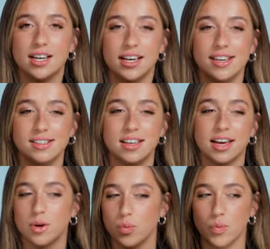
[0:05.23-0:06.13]
He's
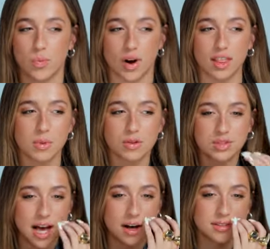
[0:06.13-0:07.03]
like one of the most
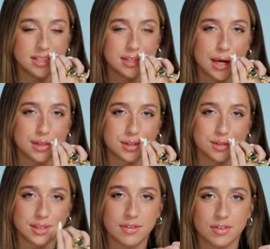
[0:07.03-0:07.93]
talented
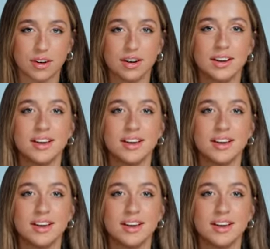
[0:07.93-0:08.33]
dancers ever.